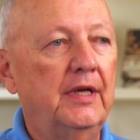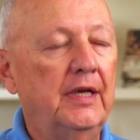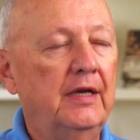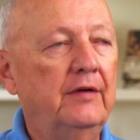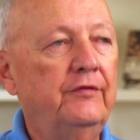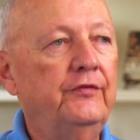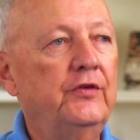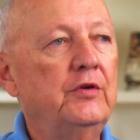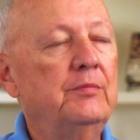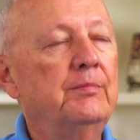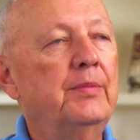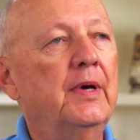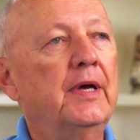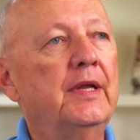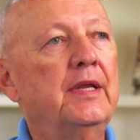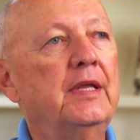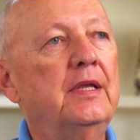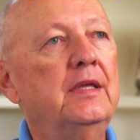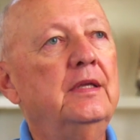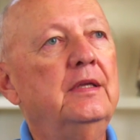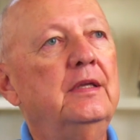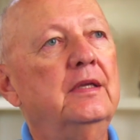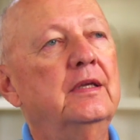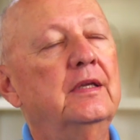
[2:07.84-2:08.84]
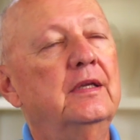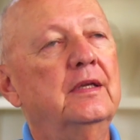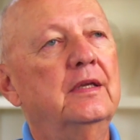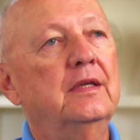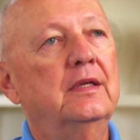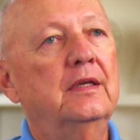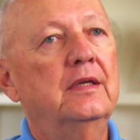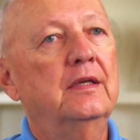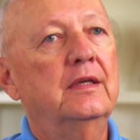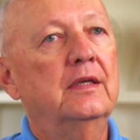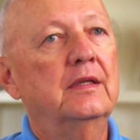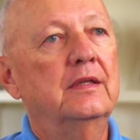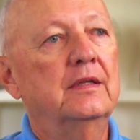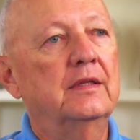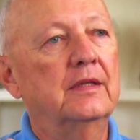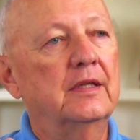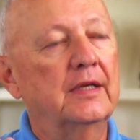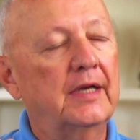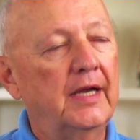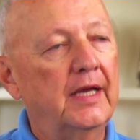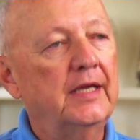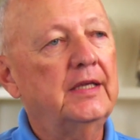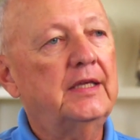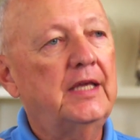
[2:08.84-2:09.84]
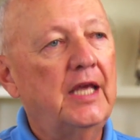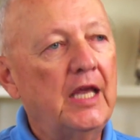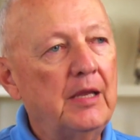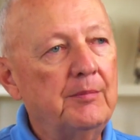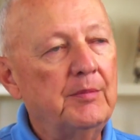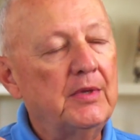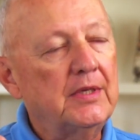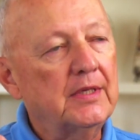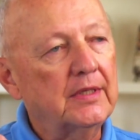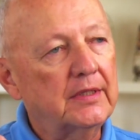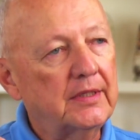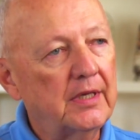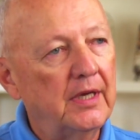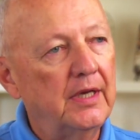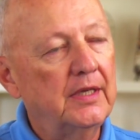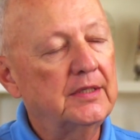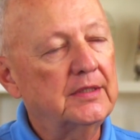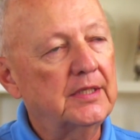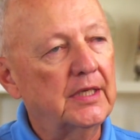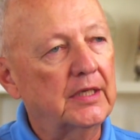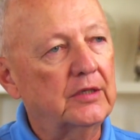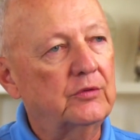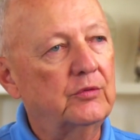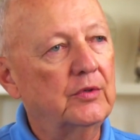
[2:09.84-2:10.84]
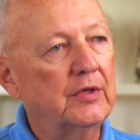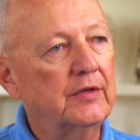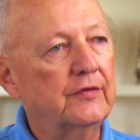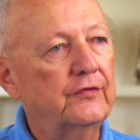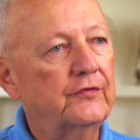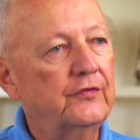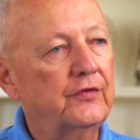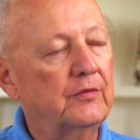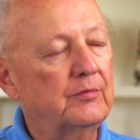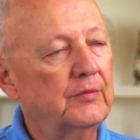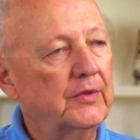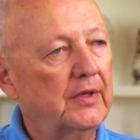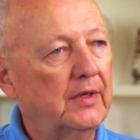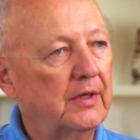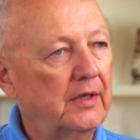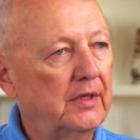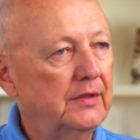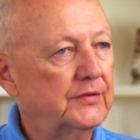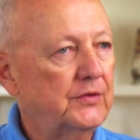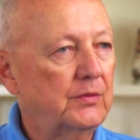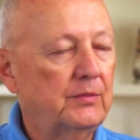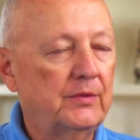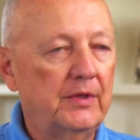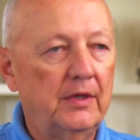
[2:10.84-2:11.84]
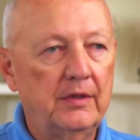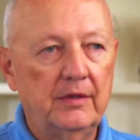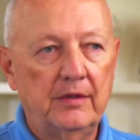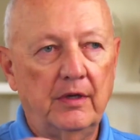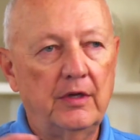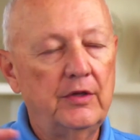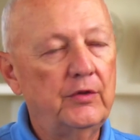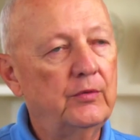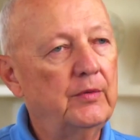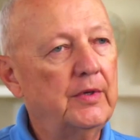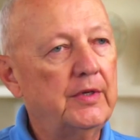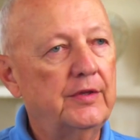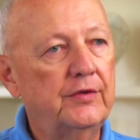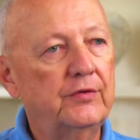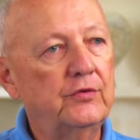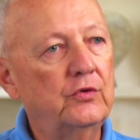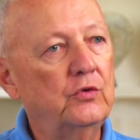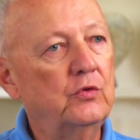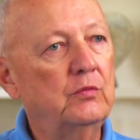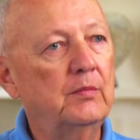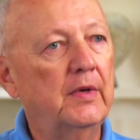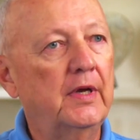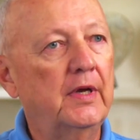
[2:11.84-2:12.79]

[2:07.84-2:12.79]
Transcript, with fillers: Everybody that I came into contact with from the hospital all the way through